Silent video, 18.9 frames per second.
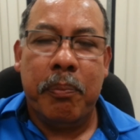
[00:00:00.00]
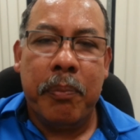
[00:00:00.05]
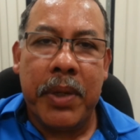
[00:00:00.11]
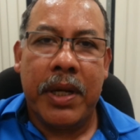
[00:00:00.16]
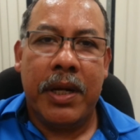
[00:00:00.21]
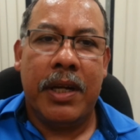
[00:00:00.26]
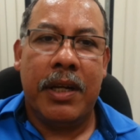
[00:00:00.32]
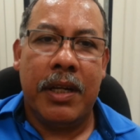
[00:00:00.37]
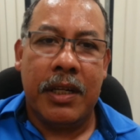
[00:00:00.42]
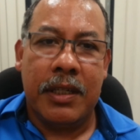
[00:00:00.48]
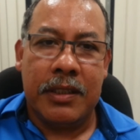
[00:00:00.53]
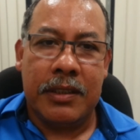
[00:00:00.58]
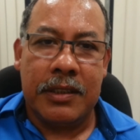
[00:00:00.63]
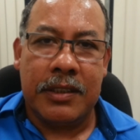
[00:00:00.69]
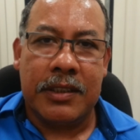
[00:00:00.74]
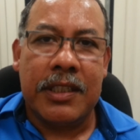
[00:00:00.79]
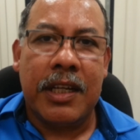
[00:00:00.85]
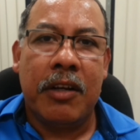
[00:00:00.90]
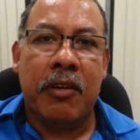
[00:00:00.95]

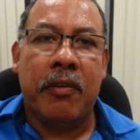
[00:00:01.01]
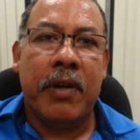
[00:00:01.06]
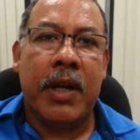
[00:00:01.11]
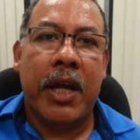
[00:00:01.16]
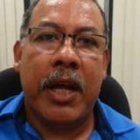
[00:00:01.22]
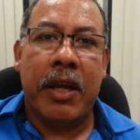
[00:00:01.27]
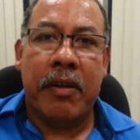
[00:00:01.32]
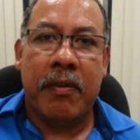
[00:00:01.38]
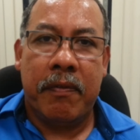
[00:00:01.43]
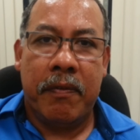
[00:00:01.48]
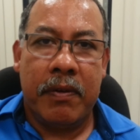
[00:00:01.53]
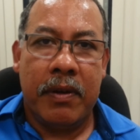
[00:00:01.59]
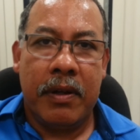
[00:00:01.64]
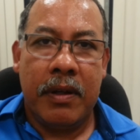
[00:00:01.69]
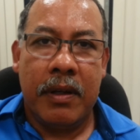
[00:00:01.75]
better style of life.